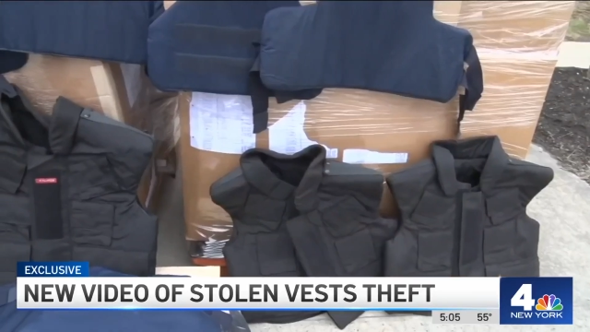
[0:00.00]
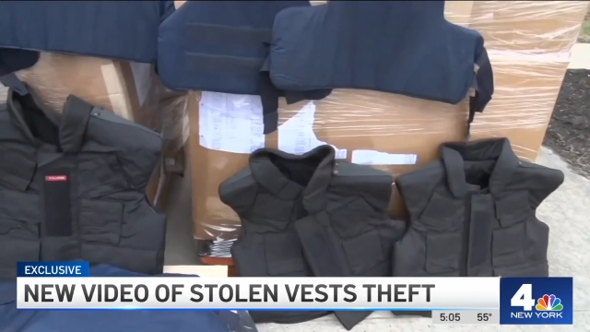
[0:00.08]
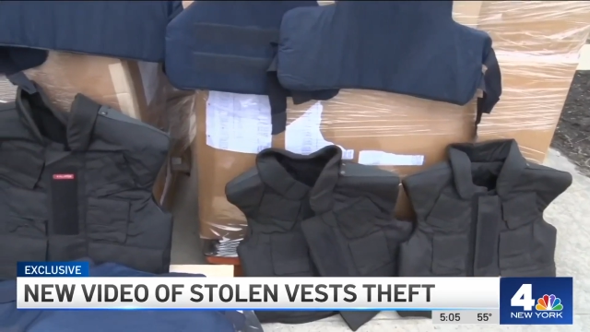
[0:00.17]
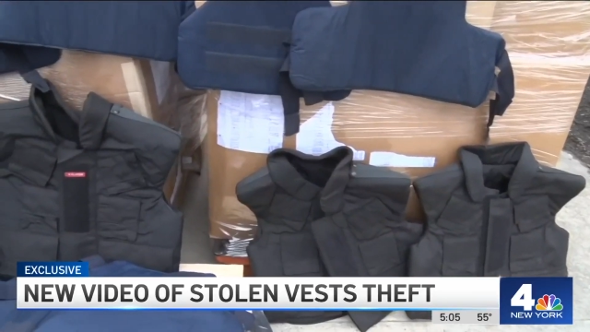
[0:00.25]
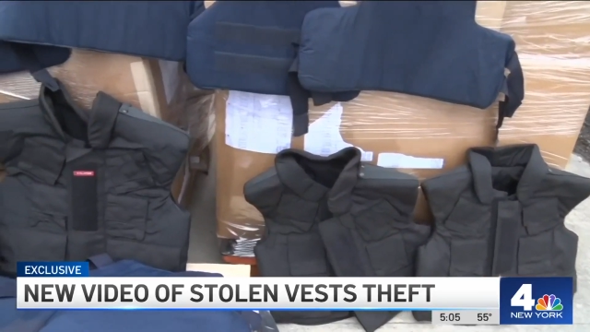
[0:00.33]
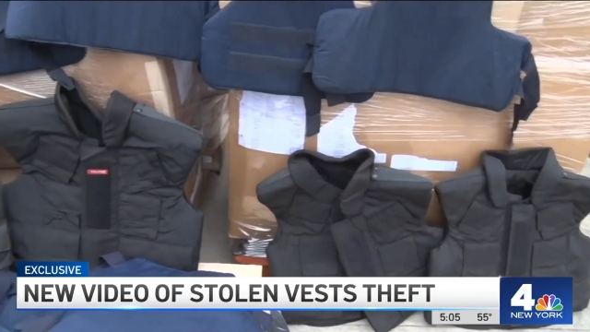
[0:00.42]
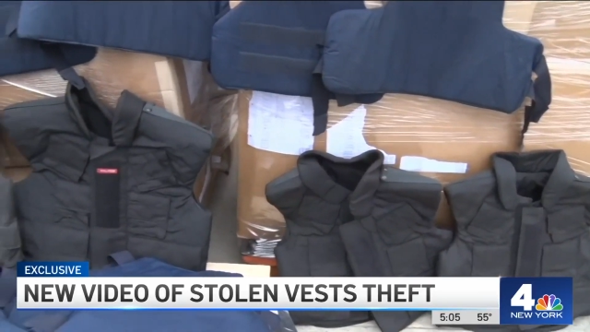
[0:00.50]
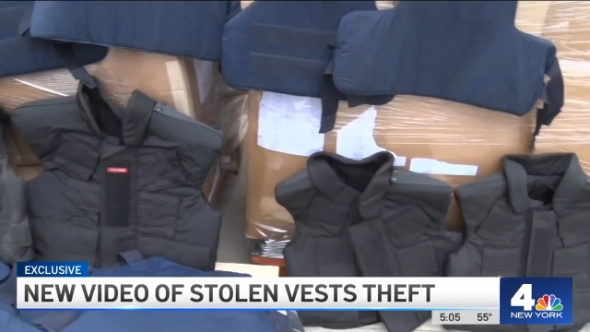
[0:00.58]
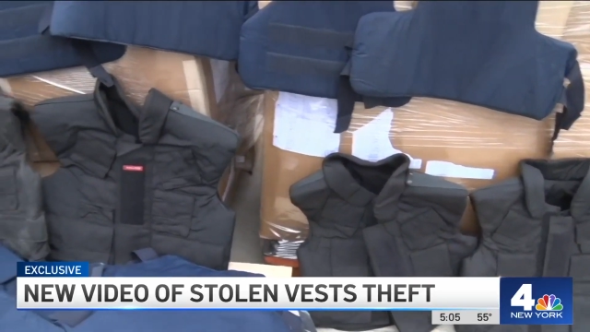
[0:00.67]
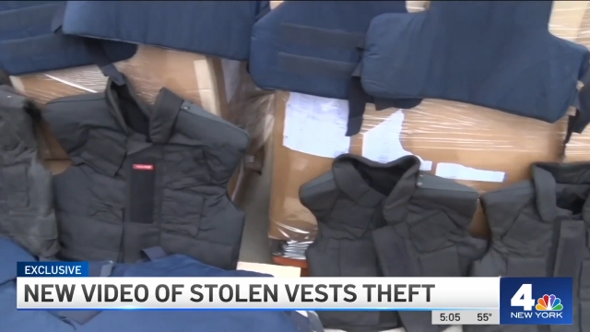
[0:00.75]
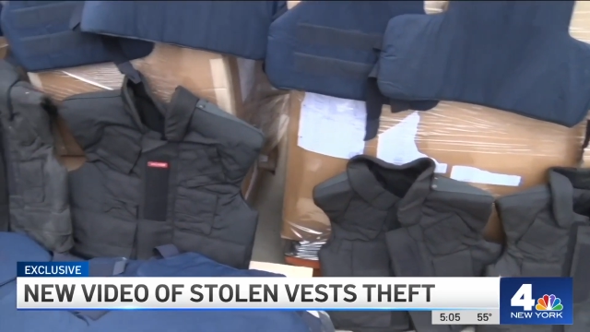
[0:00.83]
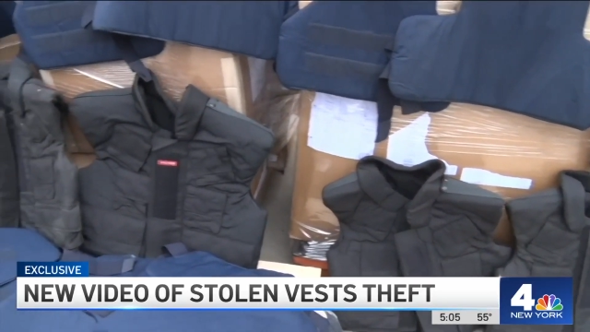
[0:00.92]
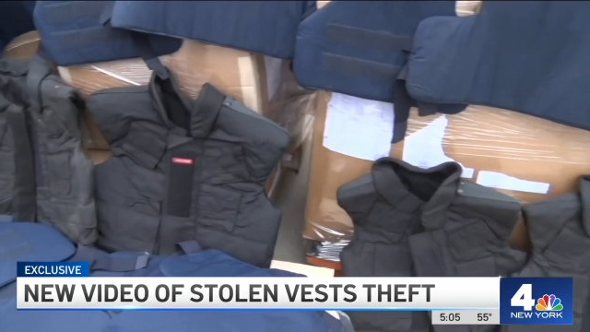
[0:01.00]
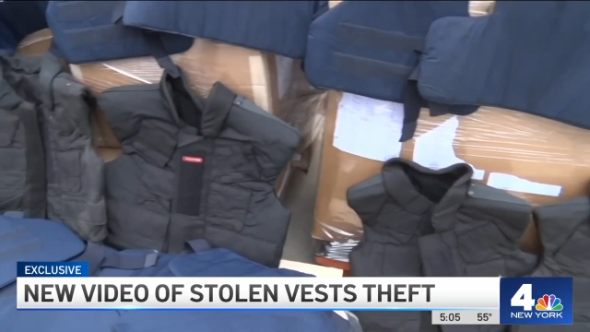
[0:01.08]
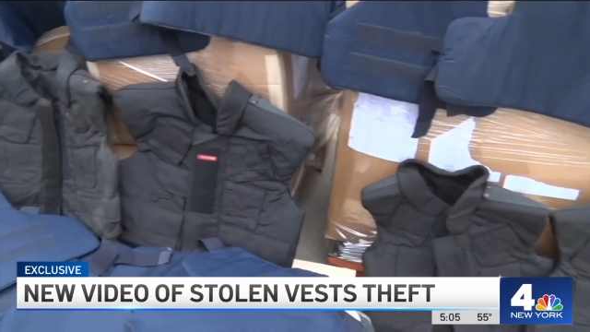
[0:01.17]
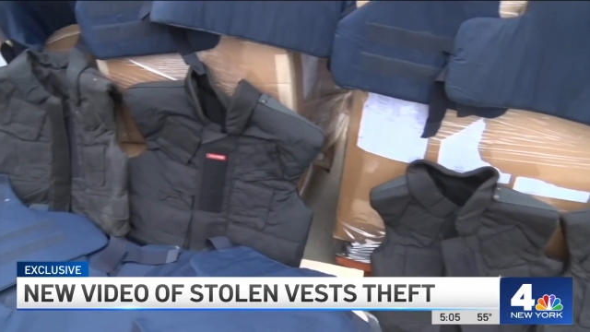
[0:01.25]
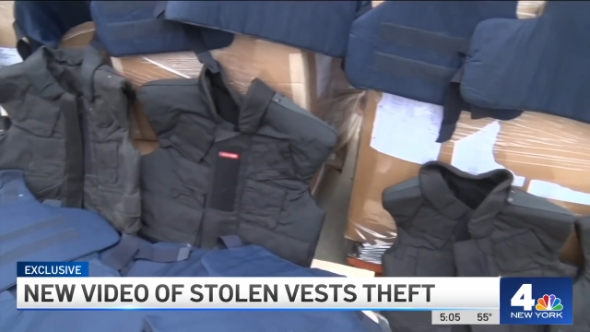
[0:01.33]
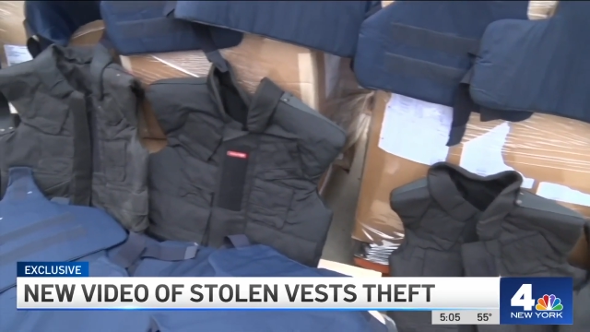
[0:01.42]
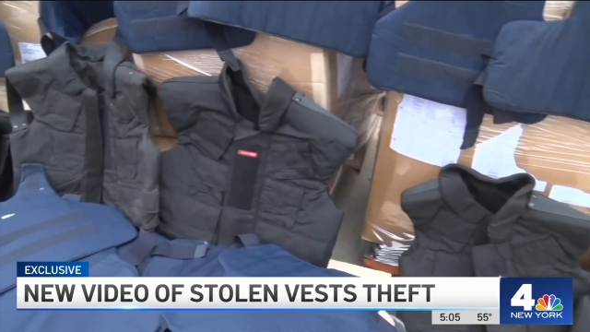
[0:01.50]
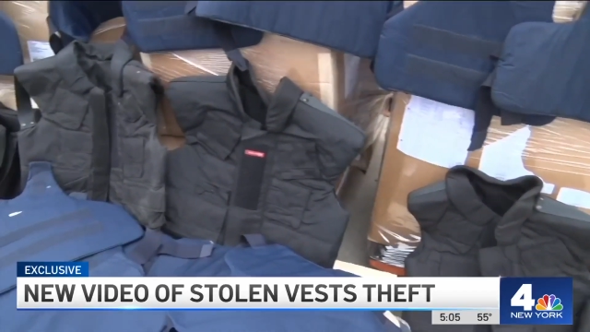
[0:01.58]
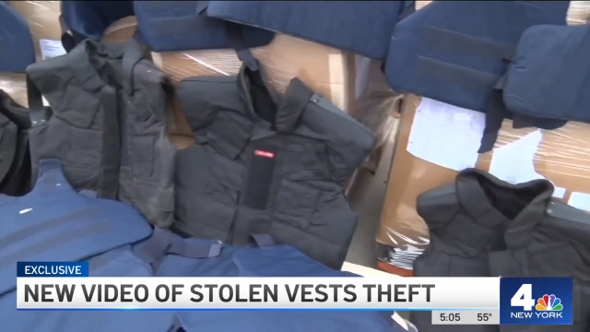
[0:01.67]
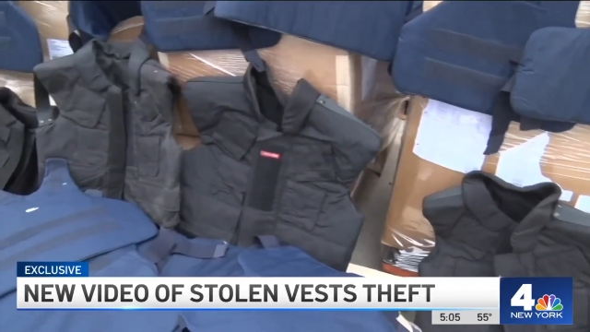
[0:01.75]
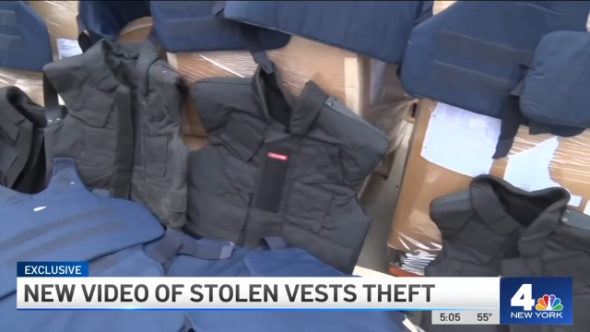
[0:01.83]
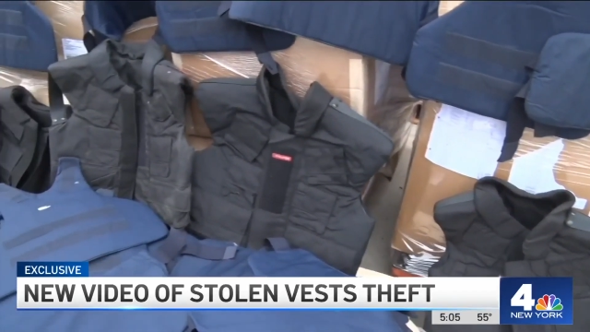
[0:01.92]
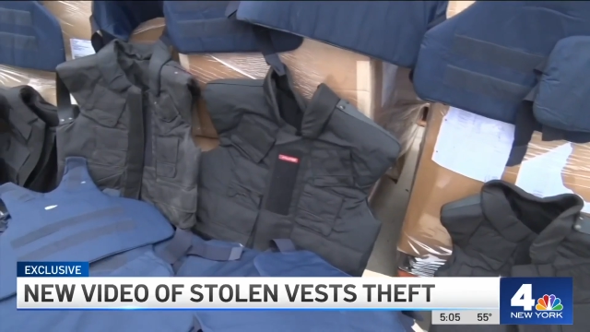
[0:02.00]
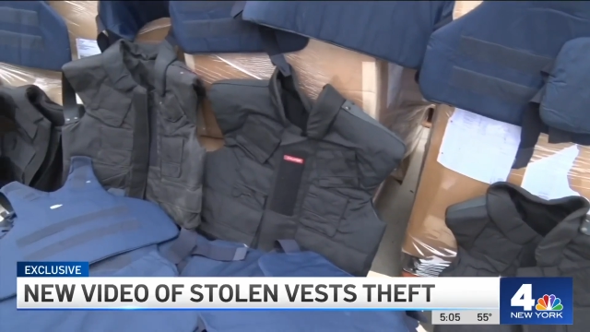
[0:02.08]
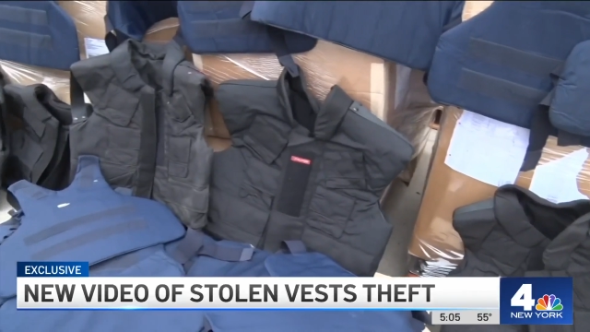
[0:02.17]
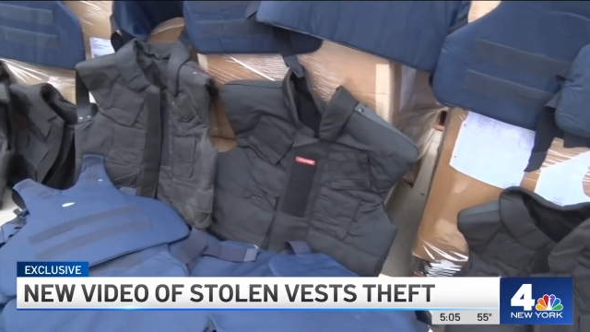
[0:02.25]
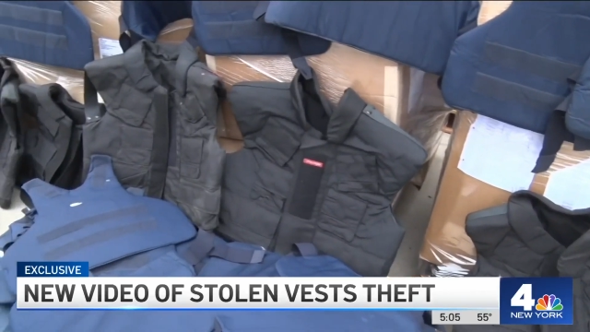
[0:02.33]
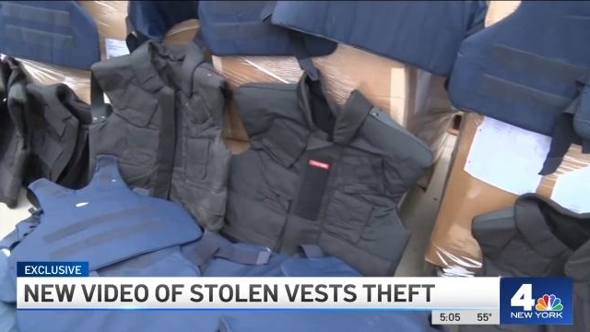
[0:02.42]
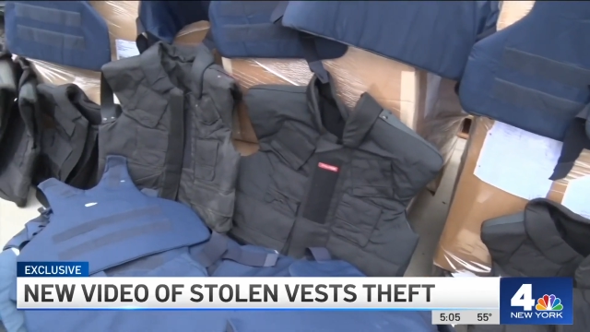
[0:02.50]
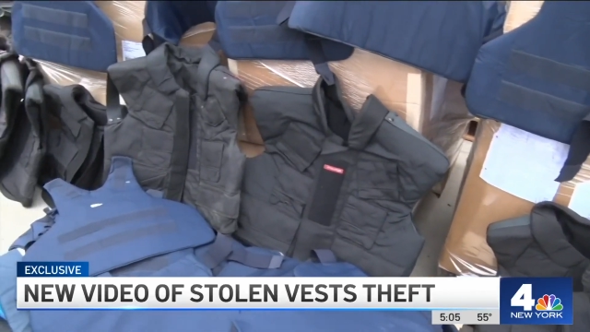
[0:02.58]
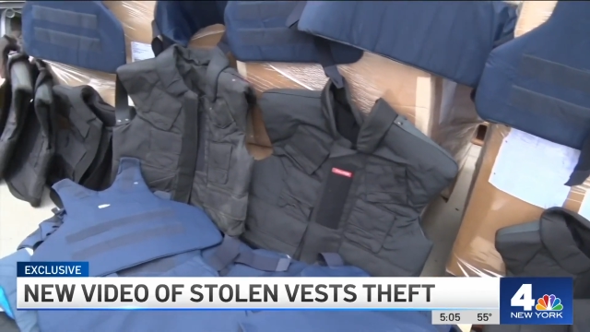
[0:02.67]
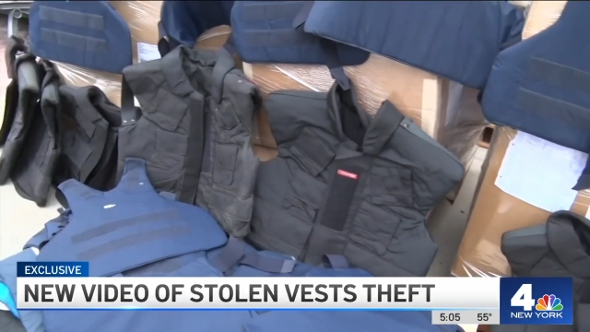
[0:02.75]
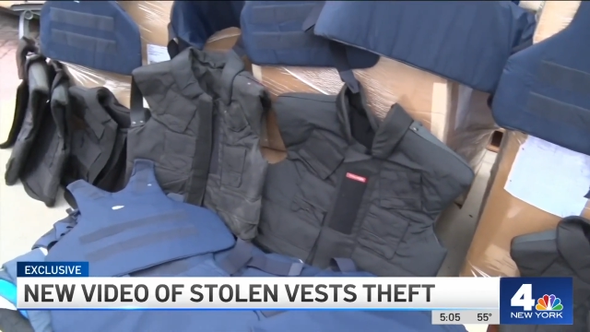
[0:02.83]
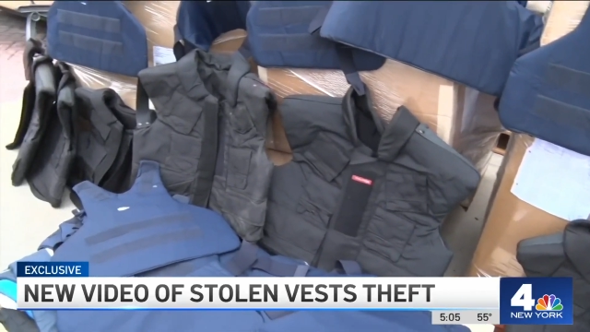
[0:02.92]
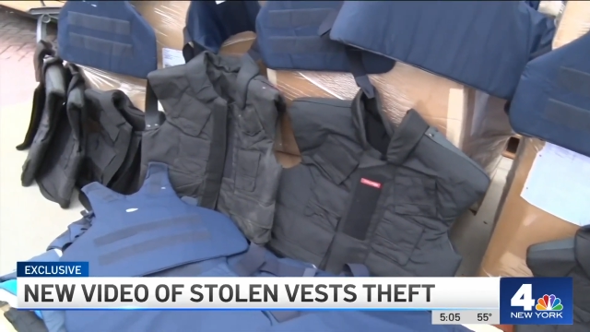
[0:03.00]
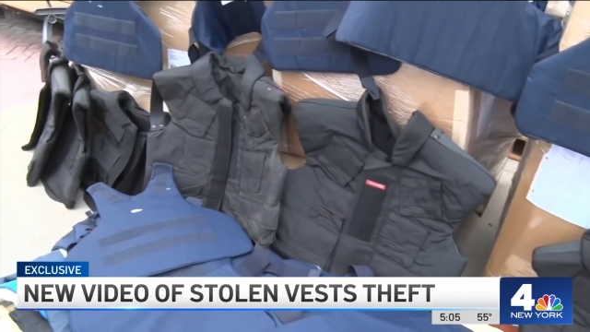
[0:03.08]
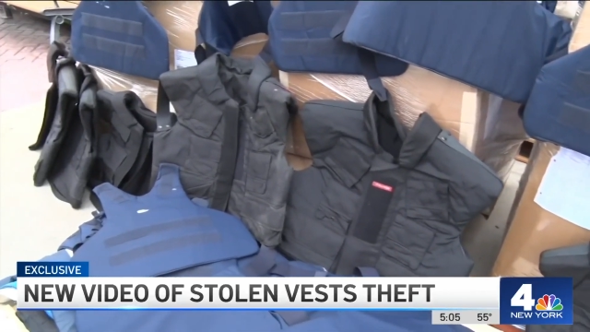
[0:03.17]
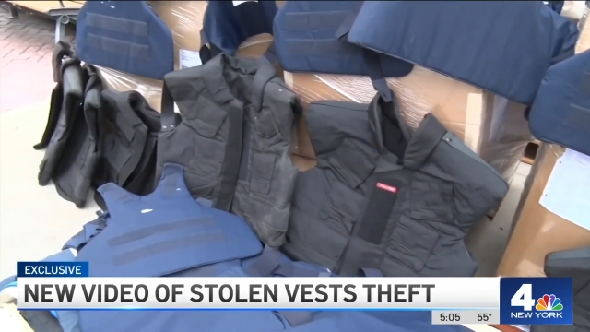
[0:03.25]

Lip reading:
No face is visible, so there are no lips to read.